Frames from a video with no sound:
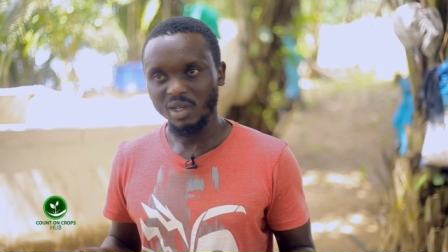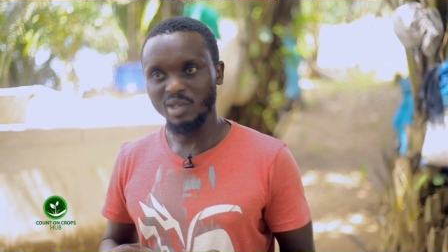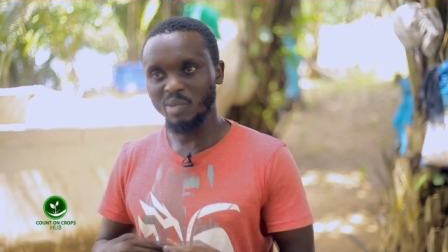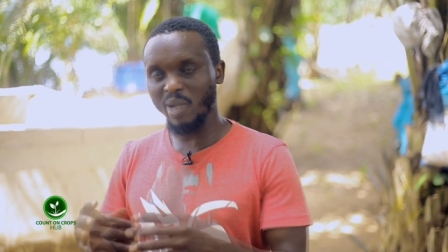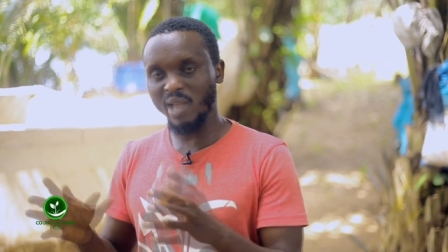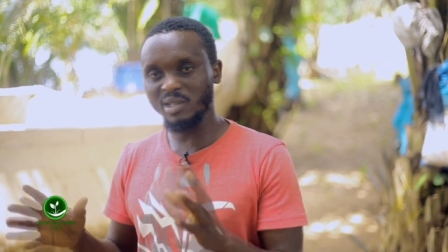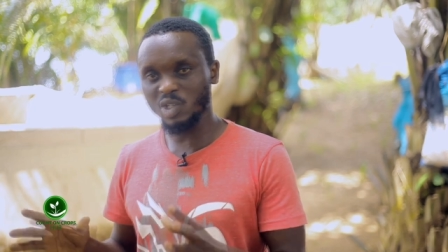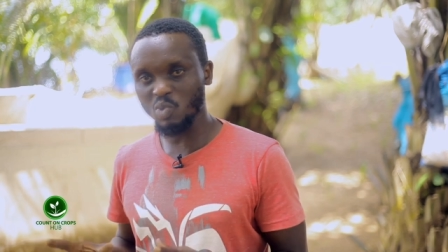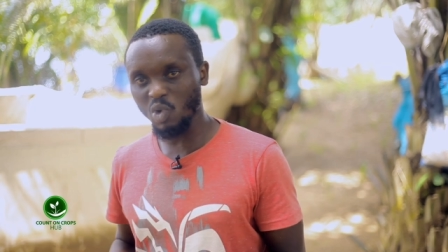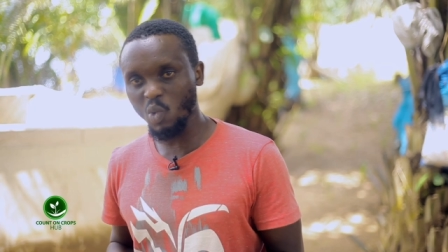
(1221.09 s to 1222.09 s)
They buy the
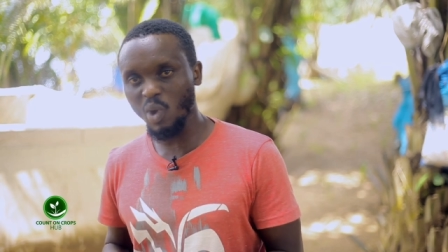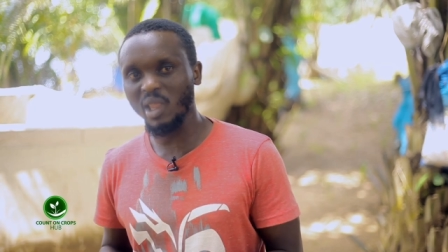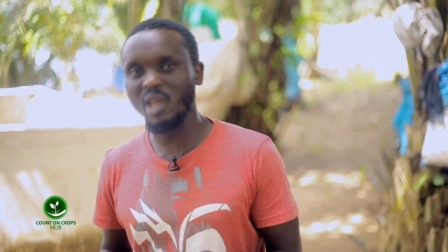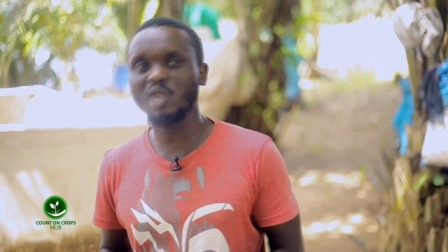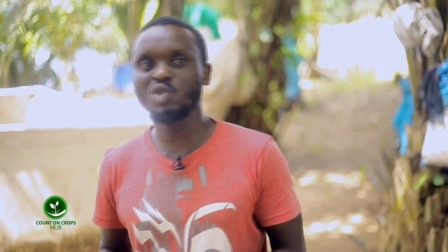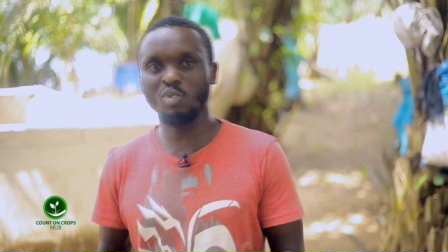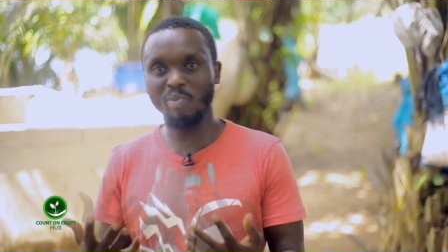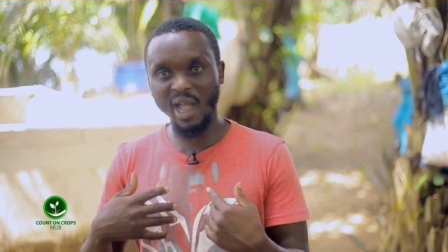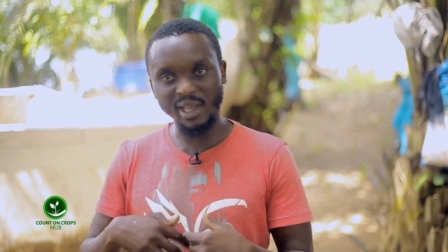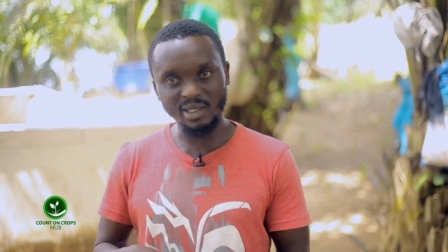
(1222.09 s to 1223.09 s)
smoked one. Others will
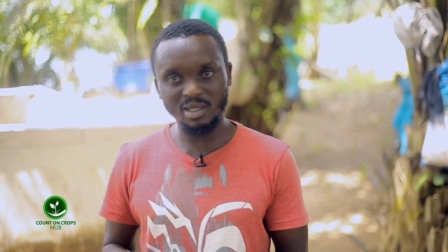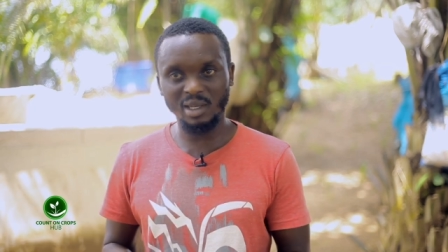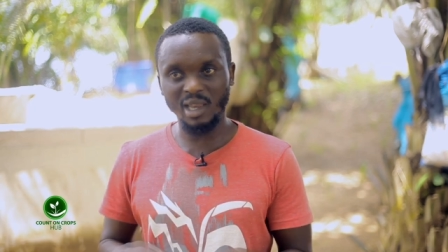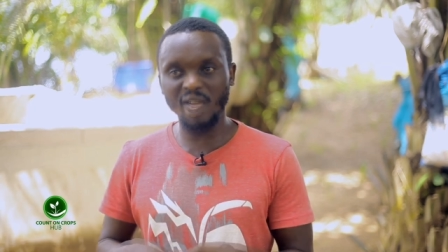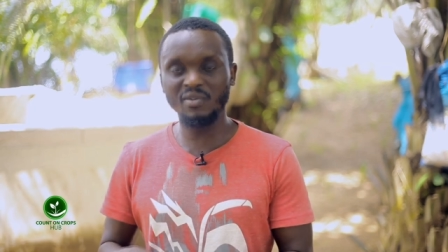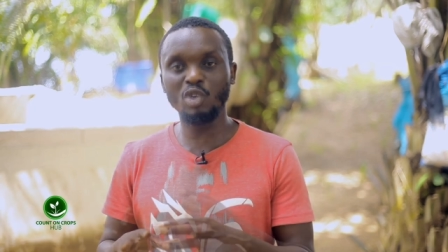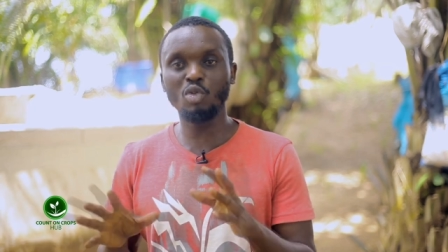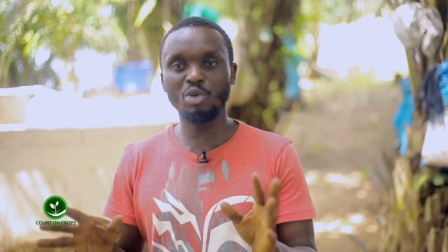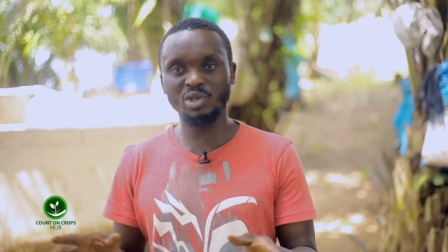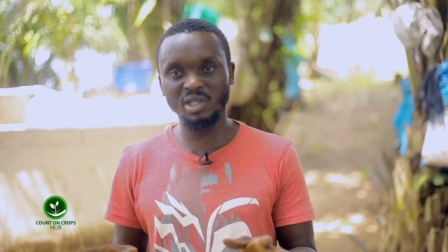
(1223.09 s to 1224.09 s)
buy it live. They will
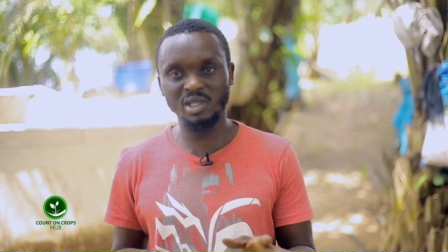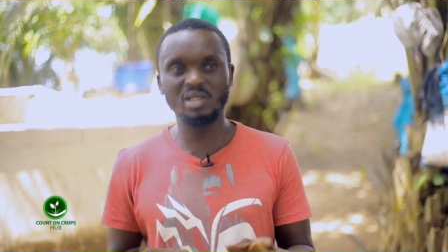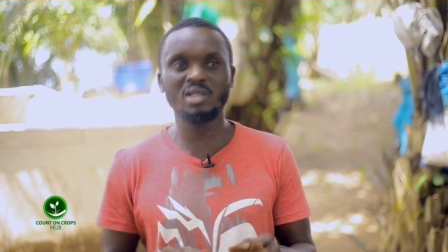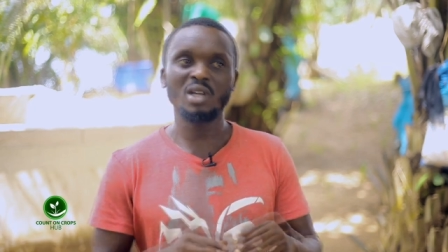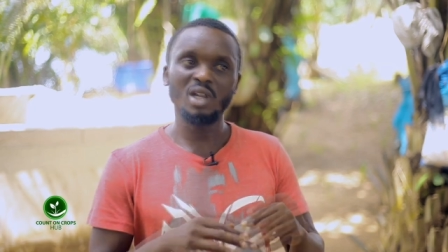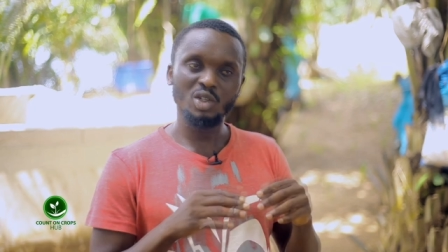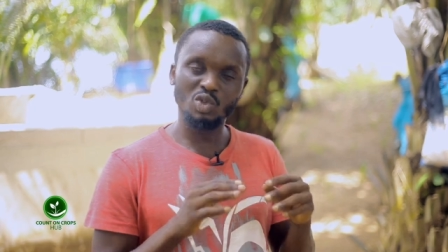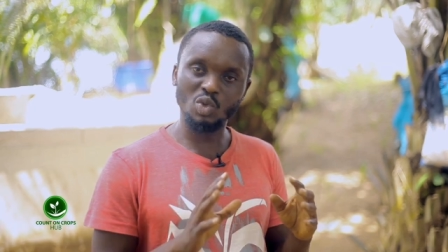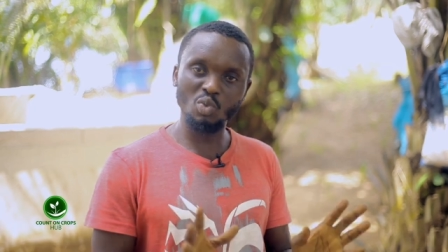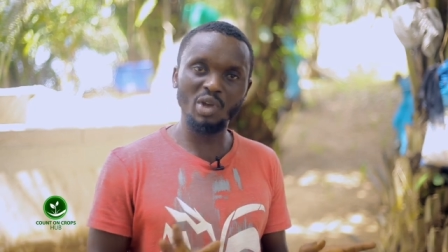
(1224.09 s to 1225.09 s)
process it
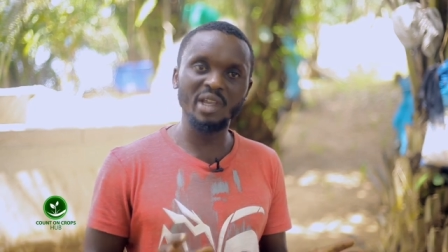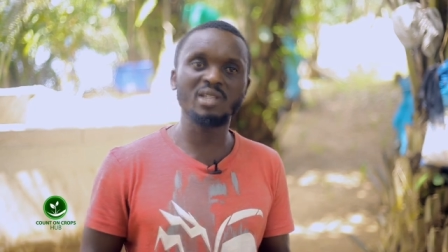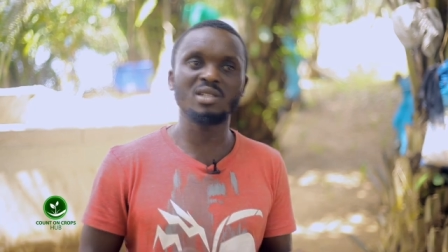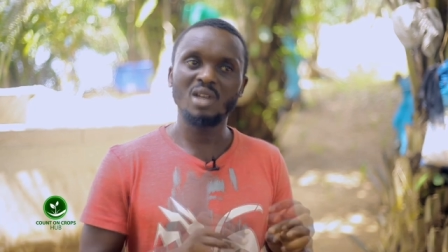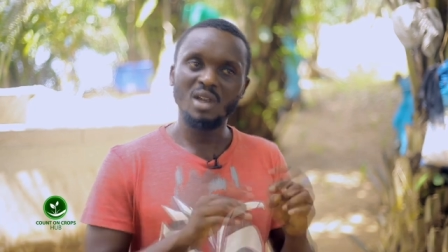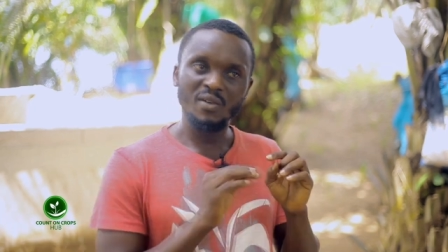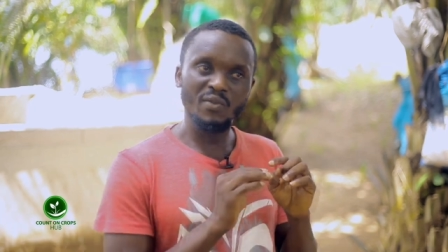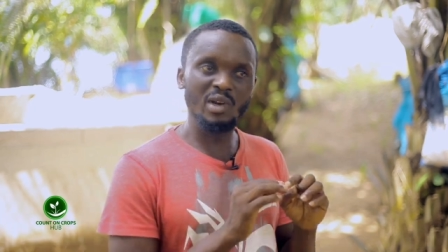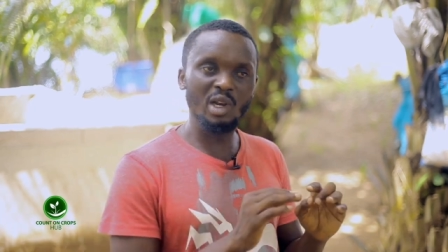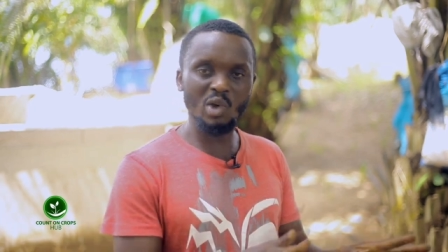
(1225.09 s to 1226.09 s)
to smoke it.
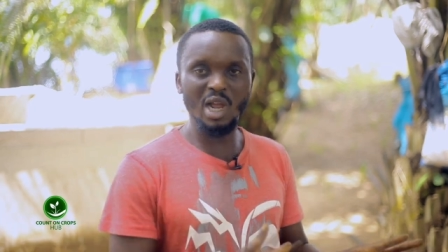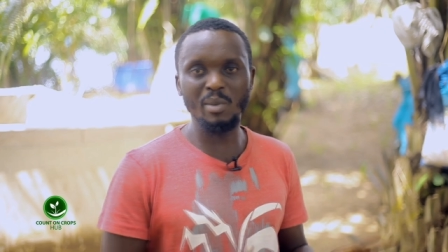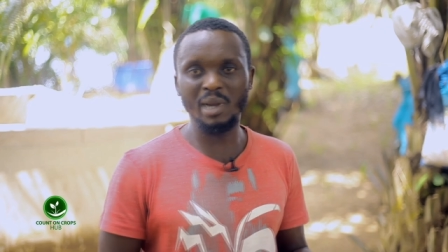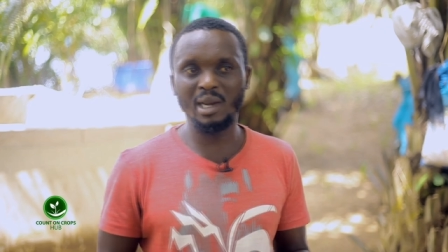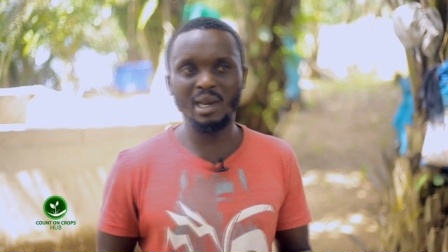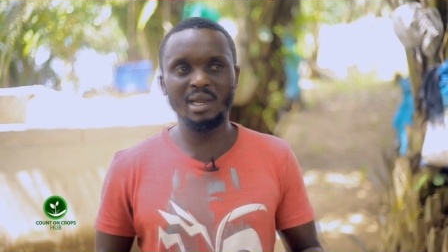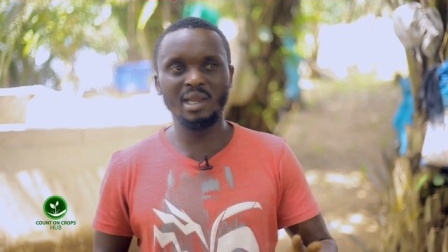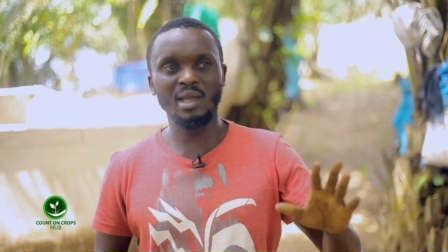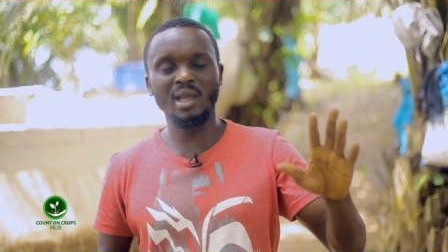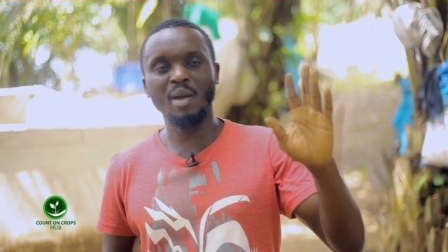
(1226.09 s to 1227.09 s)
For the local market, like
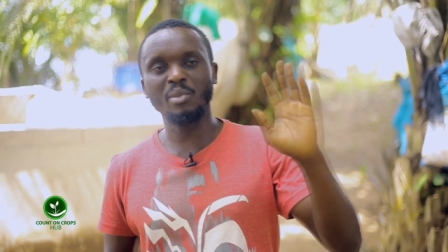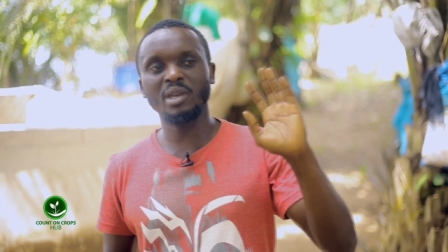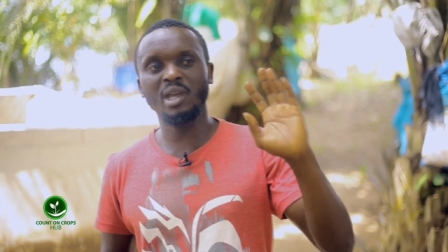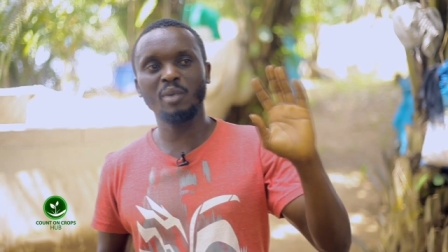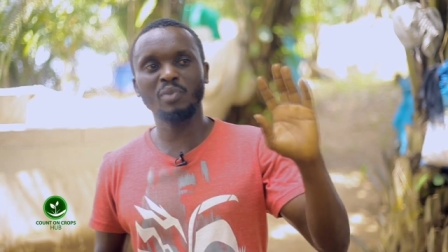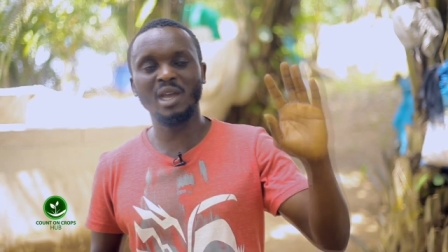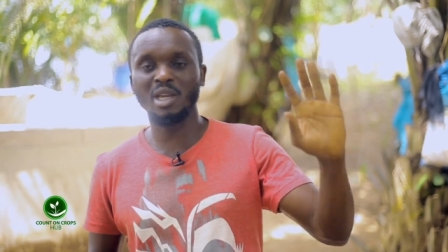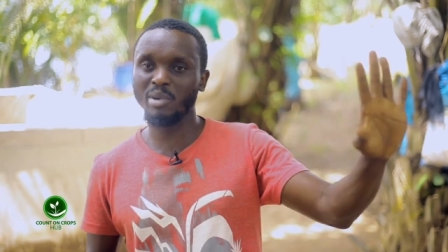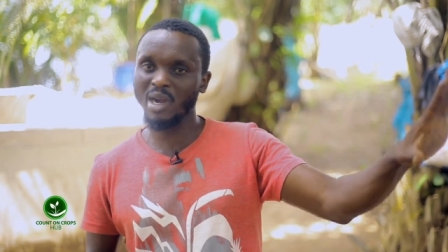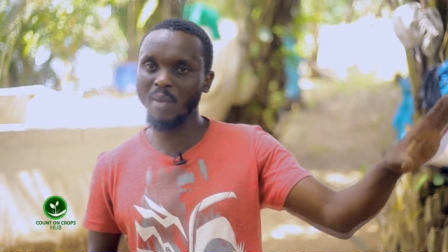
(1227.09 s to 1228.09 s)
the I mean um, the
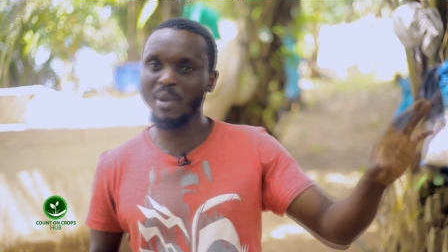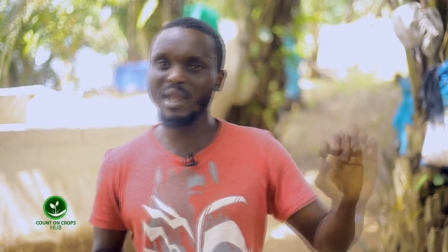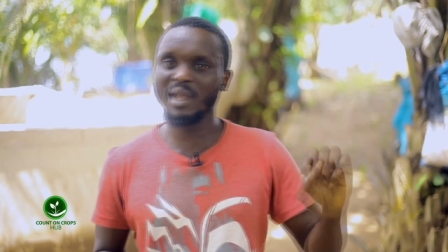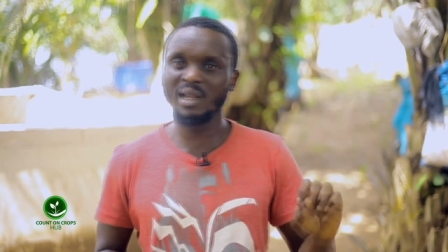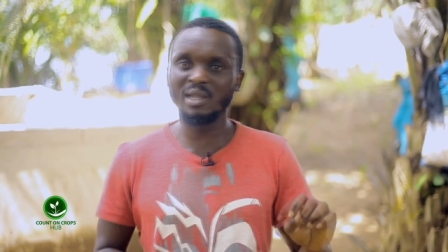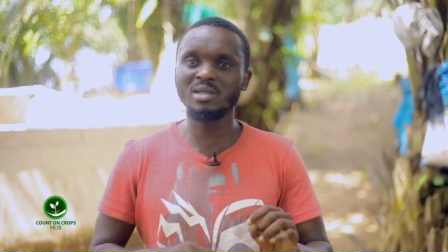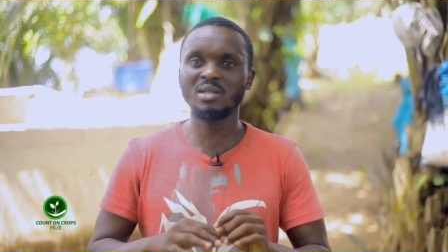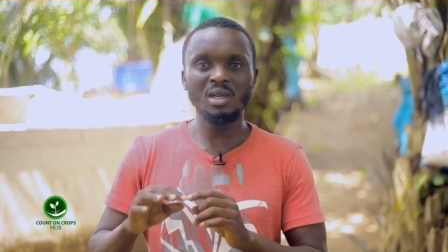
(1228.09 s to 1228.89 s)
Adabraka markets,